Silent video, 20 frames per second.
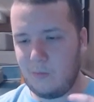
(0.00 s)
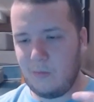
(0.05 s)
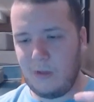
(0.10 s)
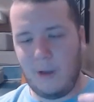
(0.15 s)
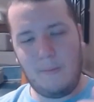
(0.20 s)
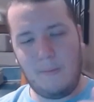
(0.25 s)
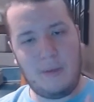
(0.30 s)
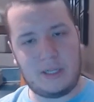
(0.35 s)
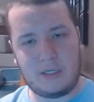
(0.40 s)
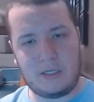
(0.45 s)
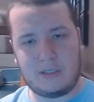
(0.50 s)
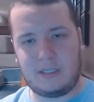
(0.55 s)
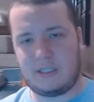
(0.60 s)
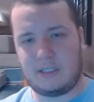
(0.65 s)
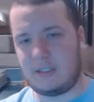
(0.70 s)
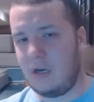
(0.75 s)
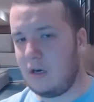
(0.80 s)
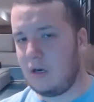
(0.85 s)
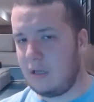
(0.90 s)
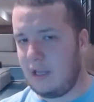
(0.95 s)
But there's a
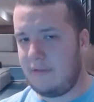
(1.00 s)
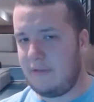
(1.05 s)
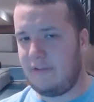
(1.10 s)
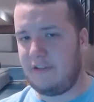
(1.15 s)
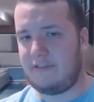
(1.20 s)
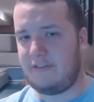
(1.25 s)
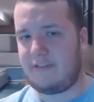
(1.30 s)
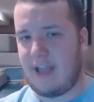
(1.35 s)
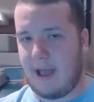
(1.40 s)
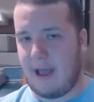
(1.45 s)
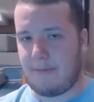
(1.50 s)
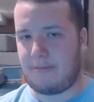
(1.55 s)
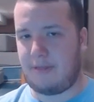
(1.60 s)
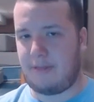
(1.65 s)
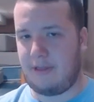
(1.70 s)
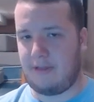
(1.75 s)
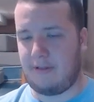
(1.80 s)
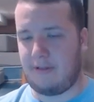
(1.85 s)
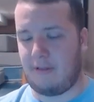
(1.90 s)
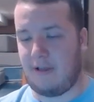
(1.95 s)
certain level of
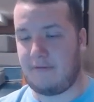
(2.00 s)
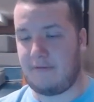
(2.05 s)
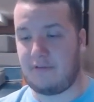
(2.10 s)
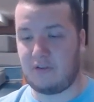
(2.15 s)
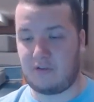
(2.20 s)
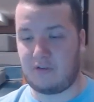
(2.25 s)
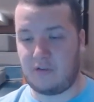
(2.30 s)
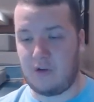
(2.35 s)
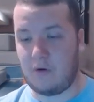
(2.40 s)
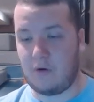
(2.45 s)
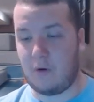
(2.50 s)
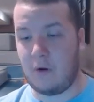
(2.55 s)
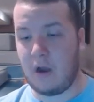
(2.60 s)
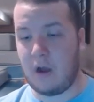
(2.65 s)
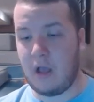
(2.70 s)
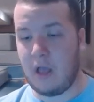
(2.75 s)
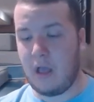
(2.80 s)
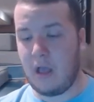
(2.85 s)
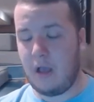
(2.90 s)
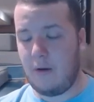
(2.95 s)
depth in the levels too,
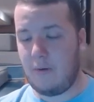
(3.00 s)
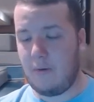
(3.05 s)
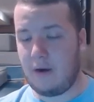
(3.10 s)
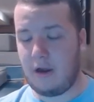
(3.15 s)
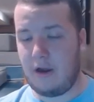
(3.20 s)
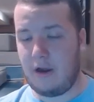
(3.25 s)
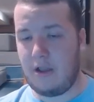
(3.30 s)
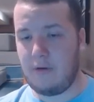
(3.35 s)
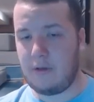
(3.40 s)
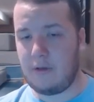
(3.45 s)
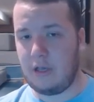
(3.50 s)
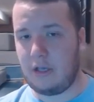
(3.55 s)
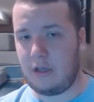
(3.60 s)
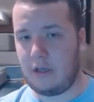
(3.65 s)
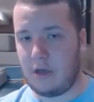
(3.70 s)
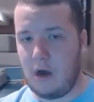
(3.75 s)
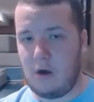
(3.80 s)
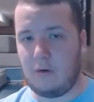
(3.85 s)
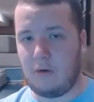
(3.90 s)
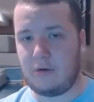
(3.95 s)
where you can
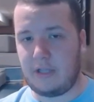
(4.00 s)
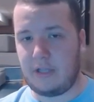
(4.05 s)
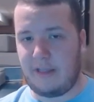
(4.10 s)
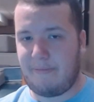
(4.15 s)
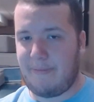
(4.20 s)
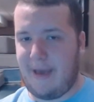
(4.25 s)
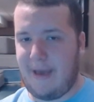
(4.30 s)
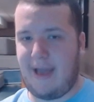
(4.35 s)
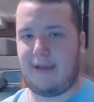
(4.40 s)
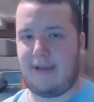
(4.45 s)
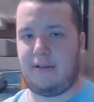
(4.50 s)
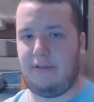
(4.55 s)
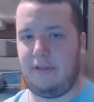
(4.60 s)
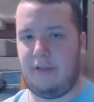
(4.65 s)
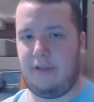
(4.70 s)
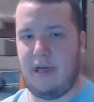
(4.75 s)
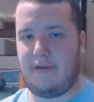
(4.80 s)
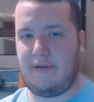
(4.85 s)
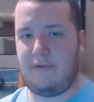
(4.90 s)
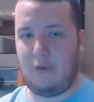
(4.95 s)
go to the back of the
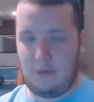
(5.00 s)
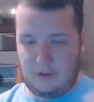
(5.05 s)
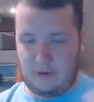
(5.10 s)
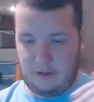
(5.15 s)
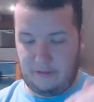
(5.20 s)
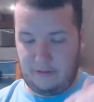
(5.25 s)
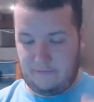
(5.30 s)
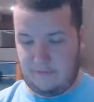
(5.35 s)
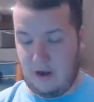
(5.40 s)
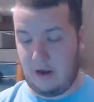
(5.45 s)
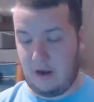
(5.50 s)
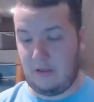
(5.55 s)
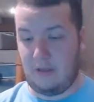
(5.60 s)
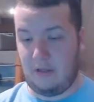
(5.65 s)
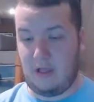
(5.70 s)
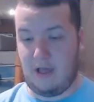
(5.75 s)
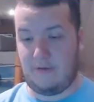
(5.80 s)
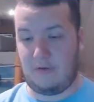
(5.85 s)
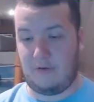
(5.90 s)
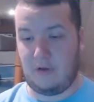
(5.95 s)
level or to the front of the
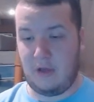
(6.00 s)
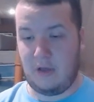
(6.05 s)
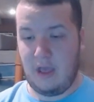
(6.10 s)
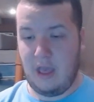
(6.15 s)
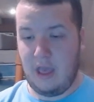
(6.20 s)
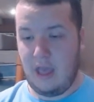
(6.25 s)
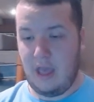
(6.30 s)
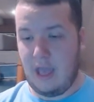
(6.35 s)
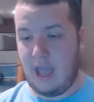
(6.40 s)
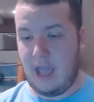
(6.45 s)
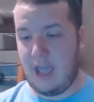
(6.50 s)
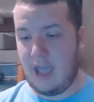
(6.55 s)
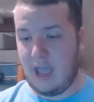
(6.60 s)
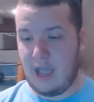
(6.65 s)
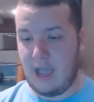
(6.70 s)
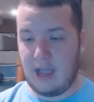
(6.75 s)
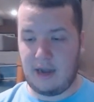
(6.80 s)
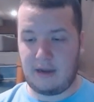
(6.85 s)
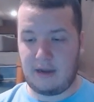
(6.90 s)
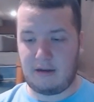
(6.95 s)
level.
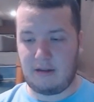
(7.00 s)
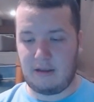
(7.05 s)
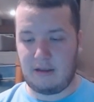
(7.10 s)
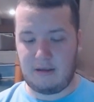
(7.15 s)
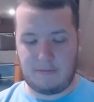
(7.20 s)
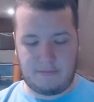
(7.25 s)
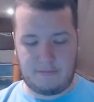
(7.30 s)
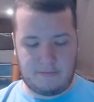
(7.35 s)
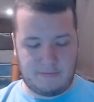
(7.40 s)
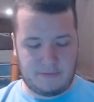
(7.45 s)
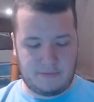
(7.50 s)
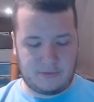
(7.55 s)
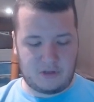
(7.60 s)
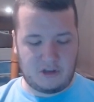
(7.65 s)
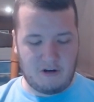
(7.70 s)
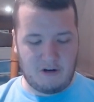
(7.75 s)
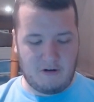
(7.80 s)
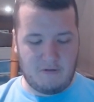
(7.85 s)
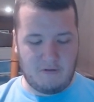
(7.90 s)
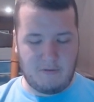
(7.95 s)
And
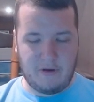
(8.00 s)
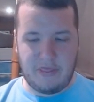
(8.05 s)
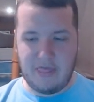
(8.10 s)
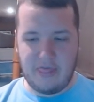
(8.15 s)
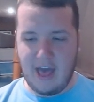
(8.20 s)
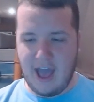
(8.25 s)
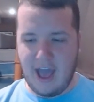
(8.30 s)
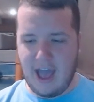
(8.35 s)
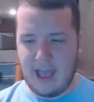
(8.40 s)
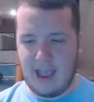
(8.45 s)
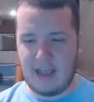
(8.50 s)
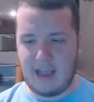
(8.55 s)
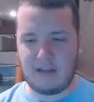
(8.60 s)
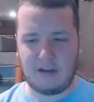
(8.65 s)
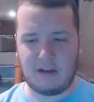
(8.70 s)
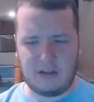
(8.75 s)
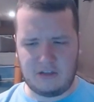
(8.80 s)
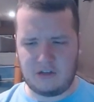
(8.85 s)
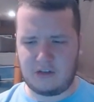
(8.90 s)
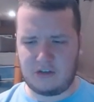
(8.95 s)
so with that, and
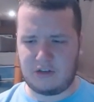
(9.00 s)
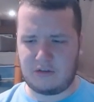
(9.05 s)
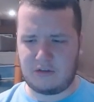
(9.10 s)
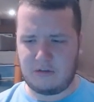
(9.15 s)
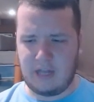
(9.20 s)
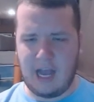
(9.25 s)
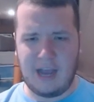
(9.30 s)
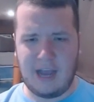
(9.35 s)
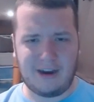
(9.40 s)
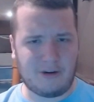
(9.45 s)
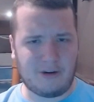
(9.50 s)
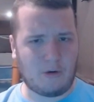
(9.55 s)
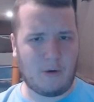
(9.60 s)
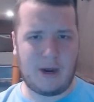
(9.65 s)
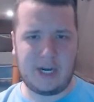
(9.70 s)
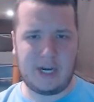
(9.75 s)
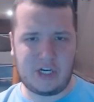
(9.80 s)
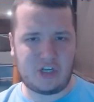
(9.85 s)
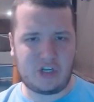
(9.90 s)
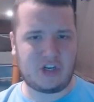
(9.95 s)
also just not
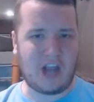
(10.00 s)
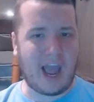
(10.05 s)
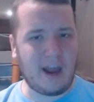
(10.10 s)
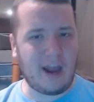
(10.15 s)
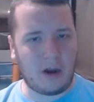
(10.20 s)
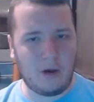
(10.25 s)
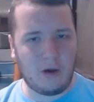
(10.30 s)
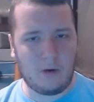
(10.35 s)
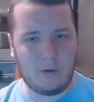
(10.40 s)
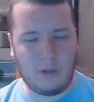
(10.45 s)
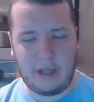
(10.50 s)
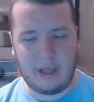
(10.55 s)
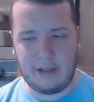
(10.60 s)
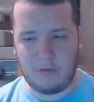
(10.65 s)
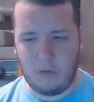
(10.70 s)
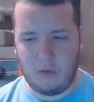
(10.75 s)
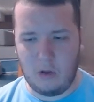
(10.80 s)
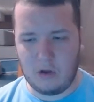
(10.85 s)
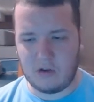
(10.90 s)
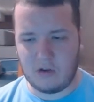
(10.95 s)
great shadow
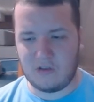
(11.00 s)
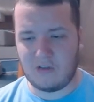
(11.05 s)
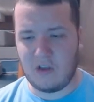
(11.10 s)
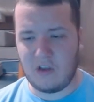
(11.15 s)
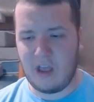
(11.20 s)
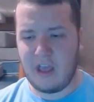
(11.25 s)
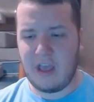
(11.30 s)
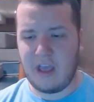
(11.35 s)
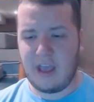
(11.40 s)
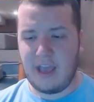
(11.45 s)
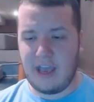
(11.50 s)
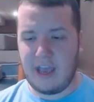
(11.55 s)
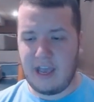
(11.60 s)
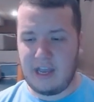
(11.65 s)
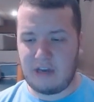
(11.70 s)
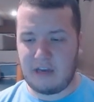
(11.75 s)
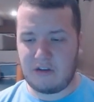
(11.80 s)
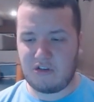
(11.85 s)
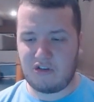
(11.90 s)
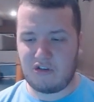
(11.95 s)
looks,
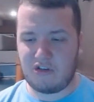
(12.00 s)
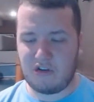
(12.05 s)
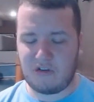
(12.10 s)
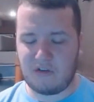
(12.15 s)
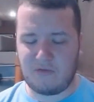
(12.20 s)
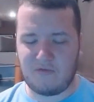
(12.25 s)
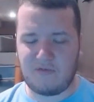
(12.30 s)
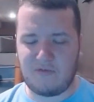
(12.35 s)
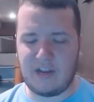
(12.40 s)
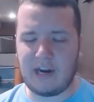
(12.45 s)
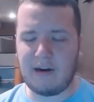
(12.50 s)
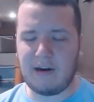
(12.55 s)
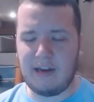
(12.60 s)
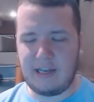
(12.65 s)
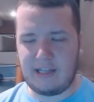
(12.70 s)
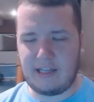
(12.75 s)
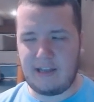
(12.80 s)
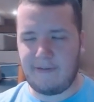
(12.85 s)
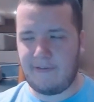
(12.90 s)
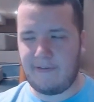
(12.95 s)
it's just
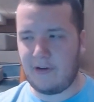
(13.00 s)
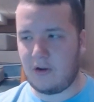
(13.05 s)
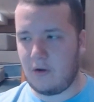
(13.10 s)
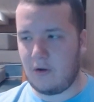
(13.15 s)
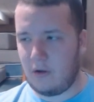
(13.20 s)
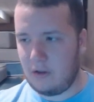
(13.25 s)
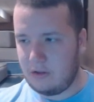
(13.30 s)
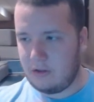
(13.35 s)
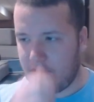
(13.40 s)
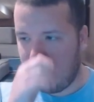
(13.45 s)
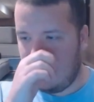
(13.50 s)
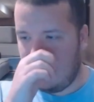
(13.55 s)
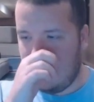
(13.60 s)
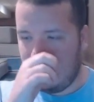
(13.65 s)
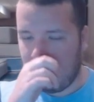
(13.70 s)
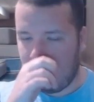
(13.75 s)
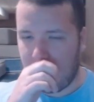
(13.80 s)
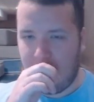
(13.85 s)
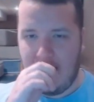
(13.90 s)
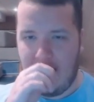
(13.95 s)
very difficult to
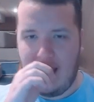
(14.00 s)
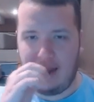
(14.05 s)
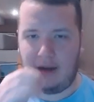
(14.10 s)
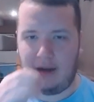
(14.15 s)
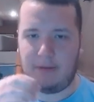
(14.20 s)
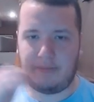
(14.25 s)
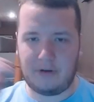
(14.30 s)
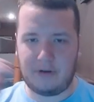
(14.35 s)
line up your